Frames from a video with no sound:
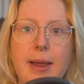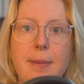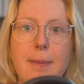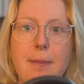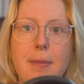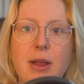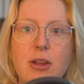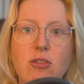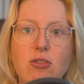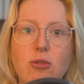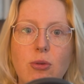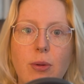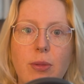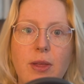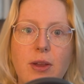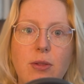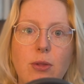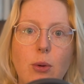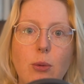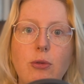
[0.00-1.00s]
make sure
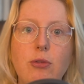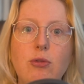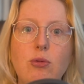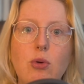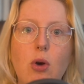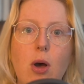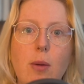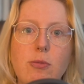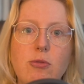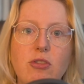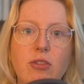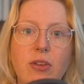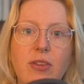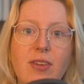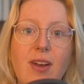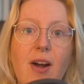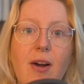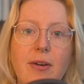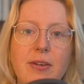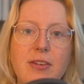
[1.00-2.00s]
that those two options
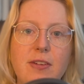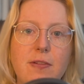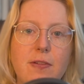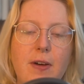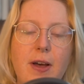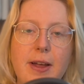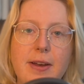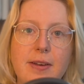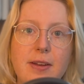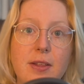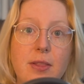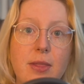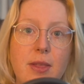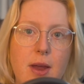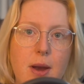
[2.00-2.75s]
aren't defined in their